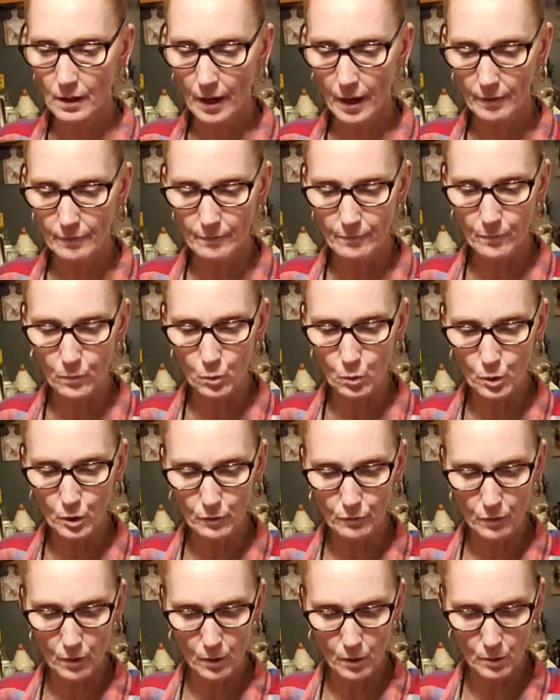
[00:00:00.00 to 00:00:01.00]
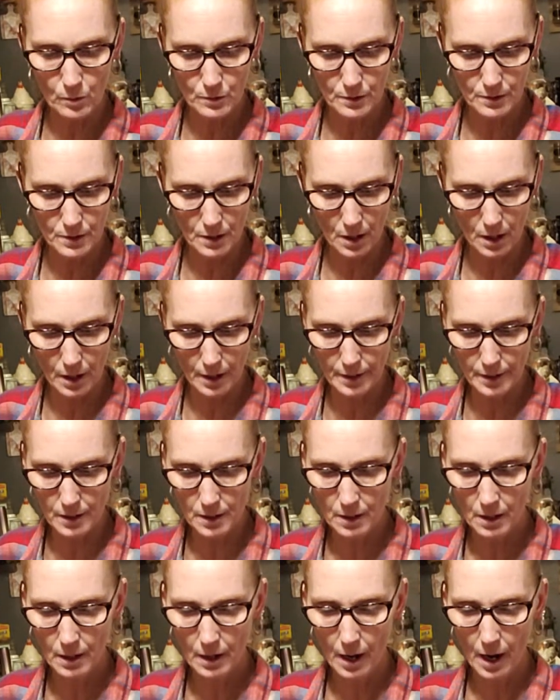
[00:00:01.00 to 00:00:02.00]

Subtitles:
I have 4 rows done.